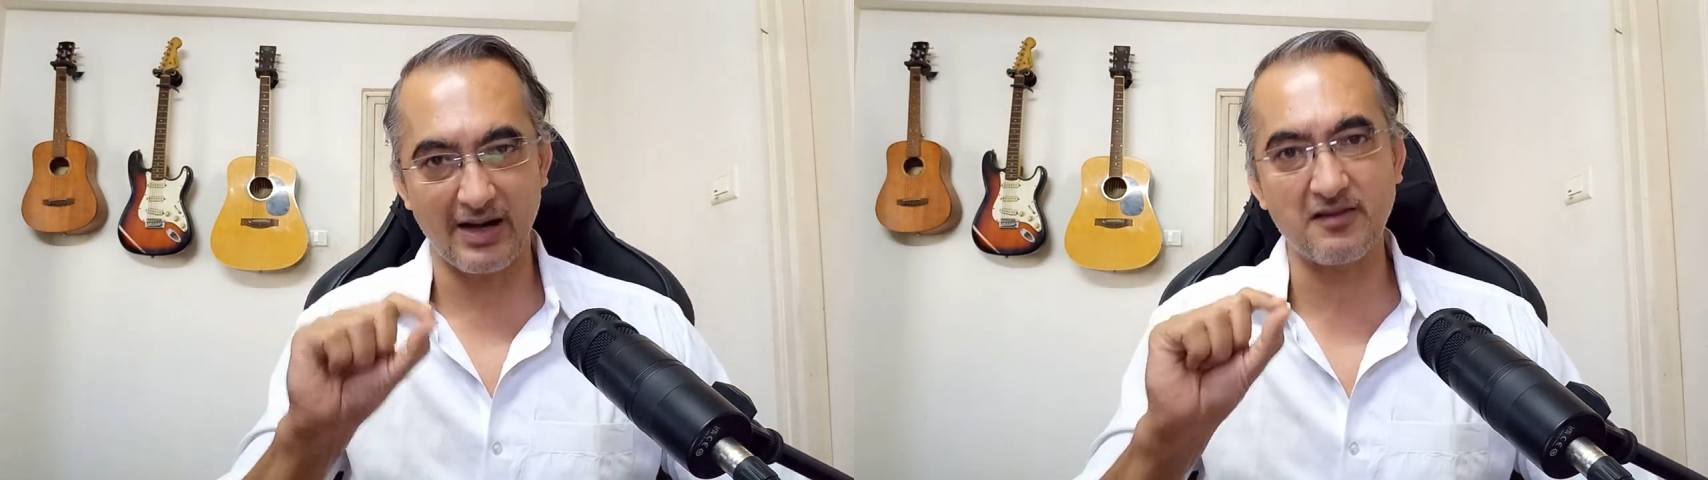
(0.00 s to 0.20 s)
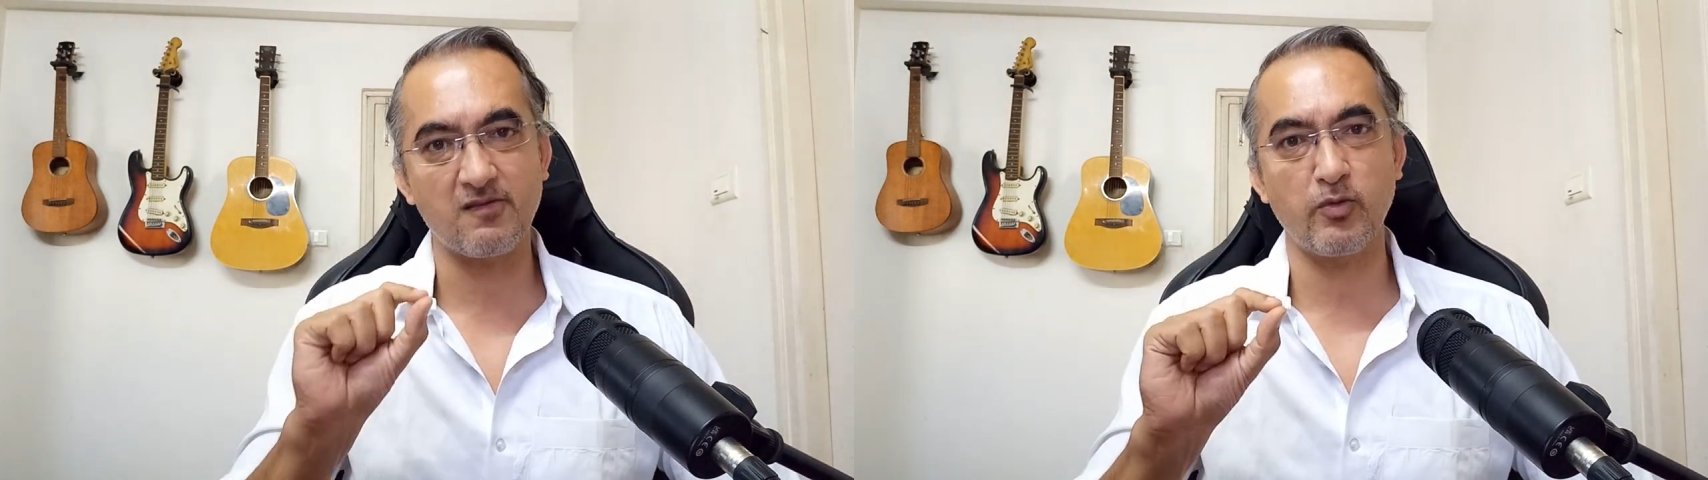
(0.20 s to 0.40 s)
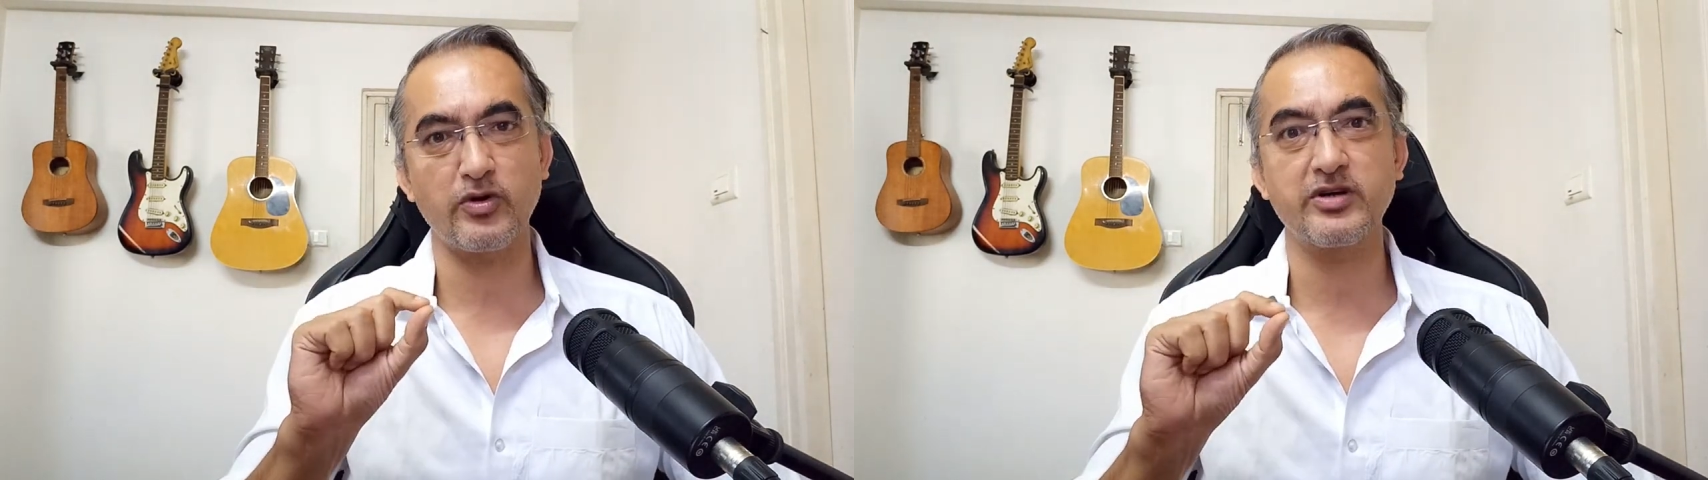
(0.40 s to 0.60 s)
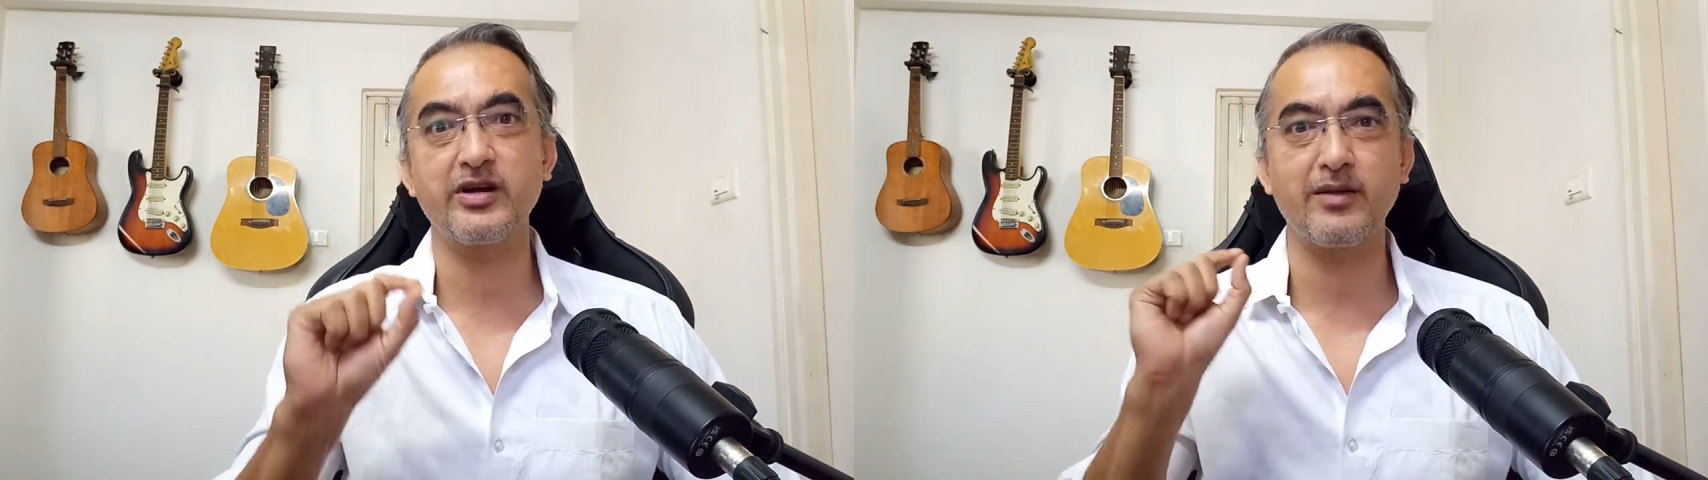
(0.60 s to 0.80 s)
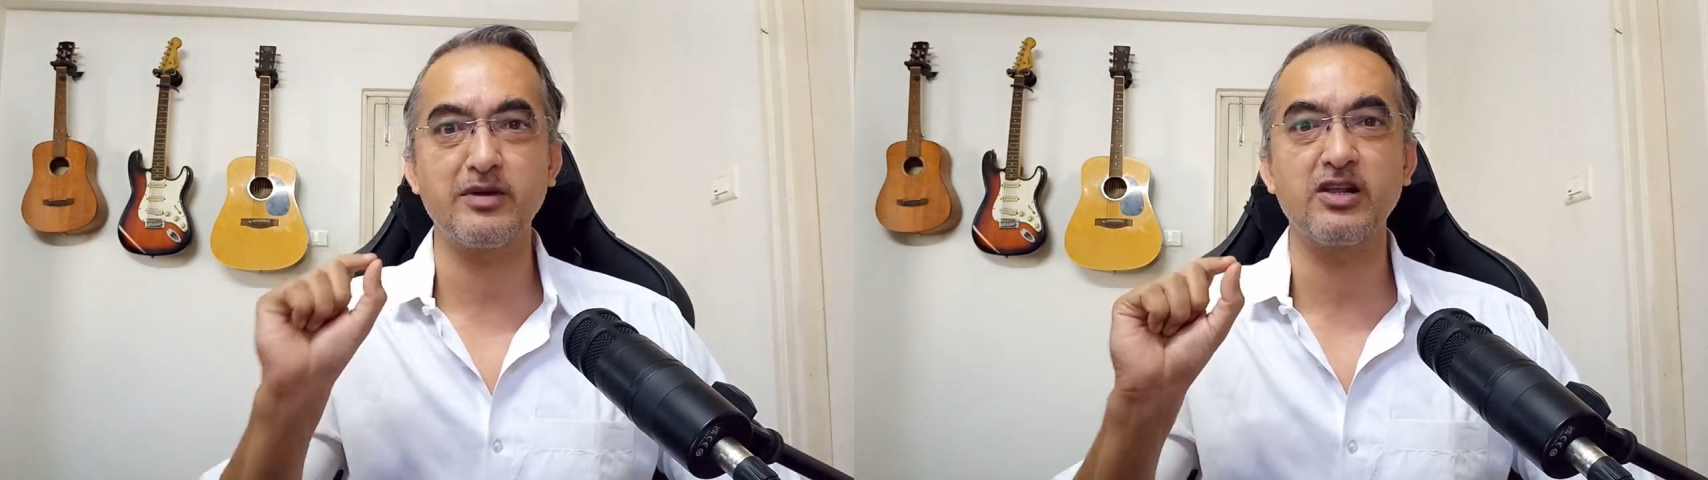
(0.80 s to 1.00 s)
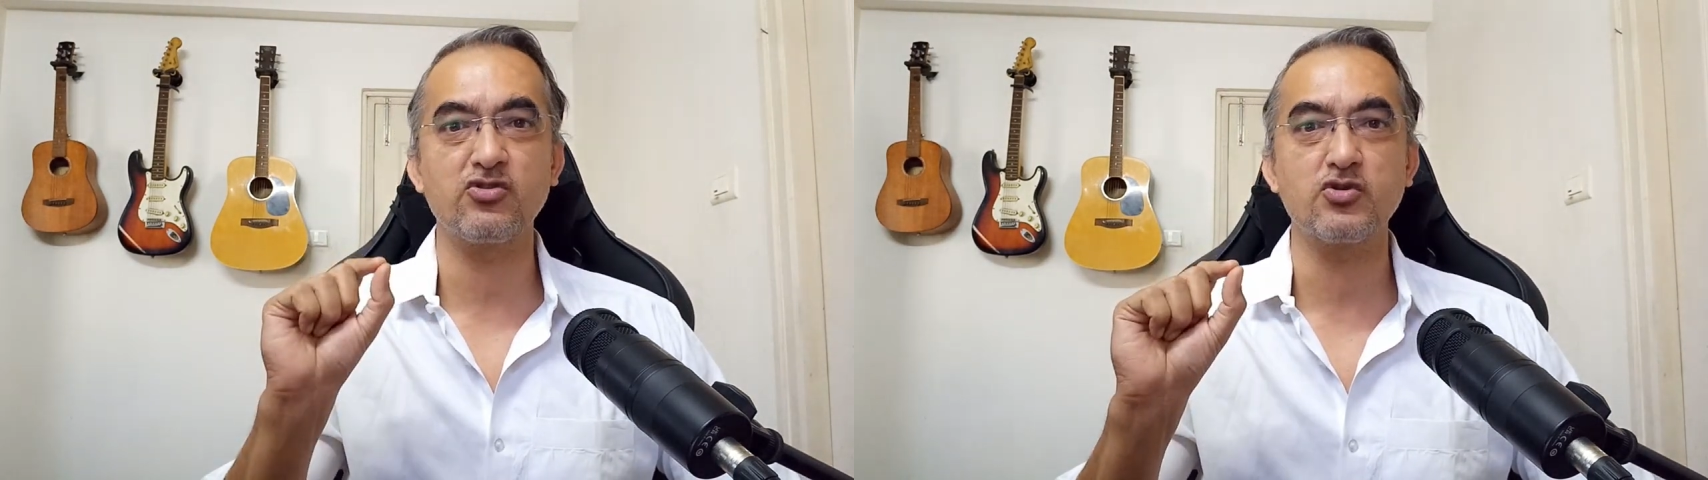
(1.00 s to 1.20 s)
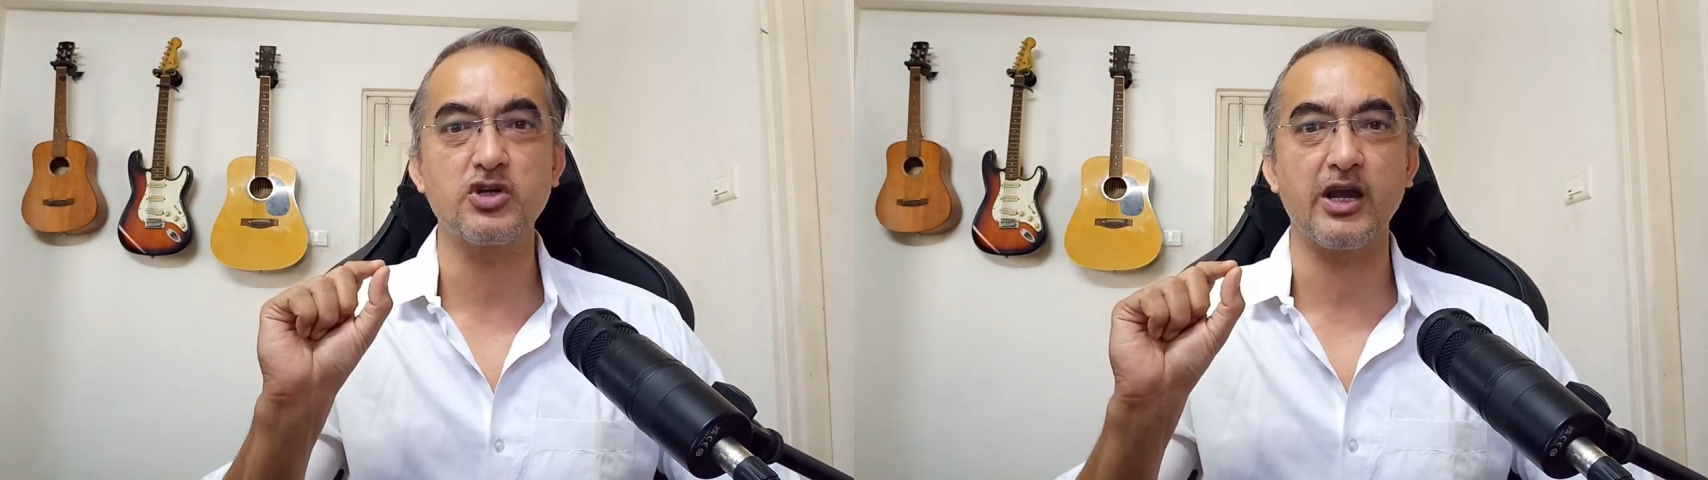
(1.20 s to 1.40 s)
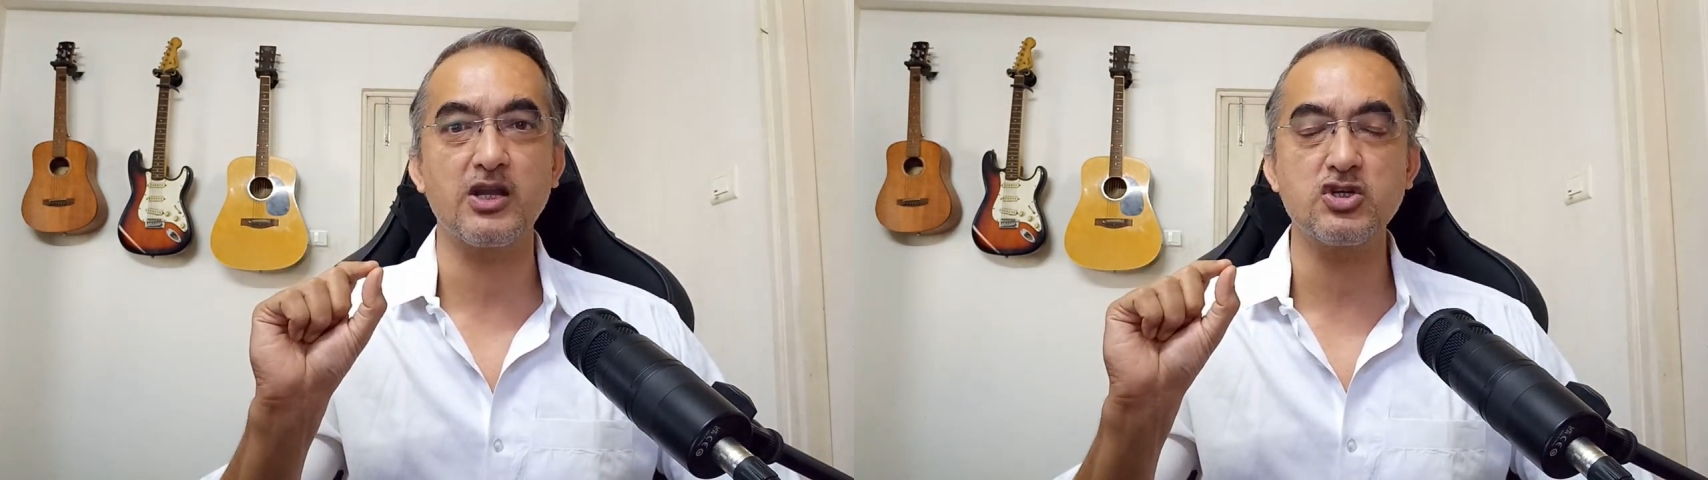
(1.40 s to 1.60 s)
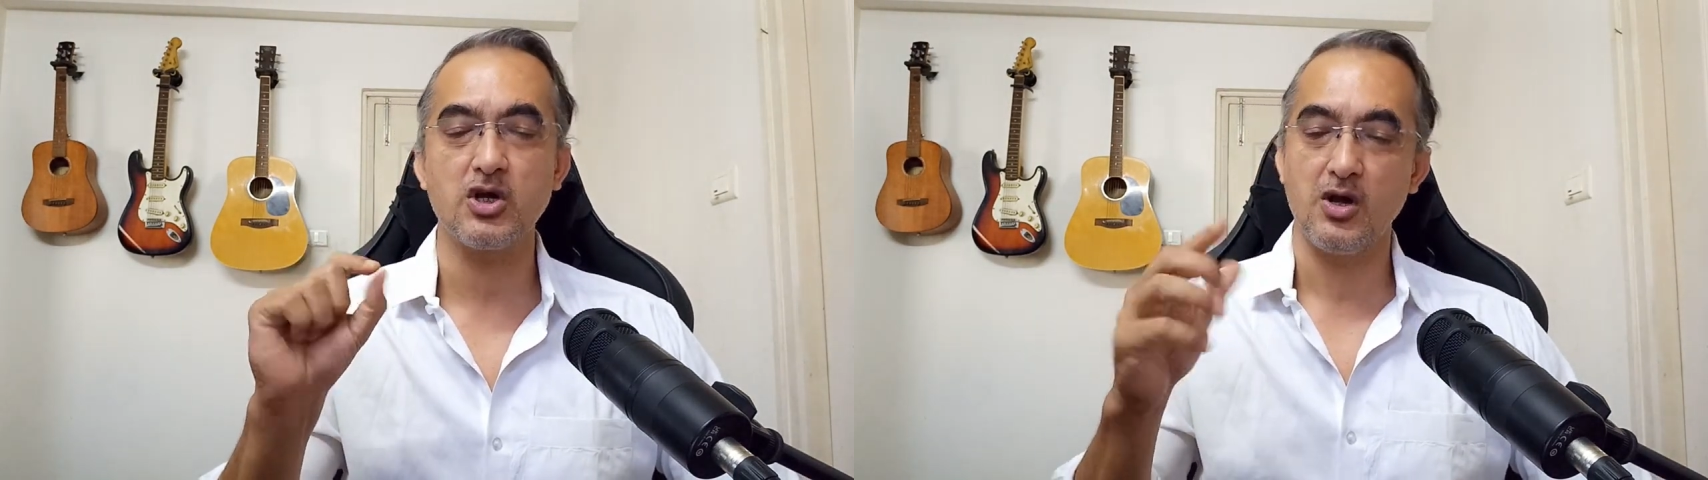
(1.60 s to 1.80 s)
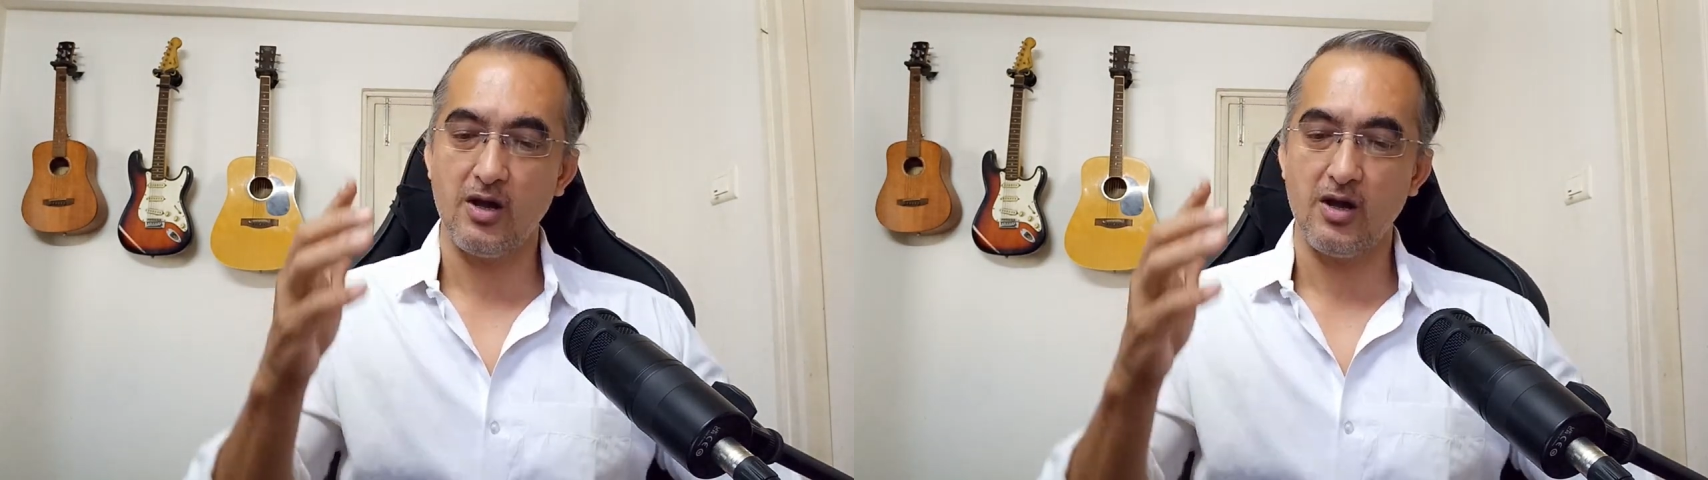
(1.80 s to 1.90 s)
at this point in time needs to change.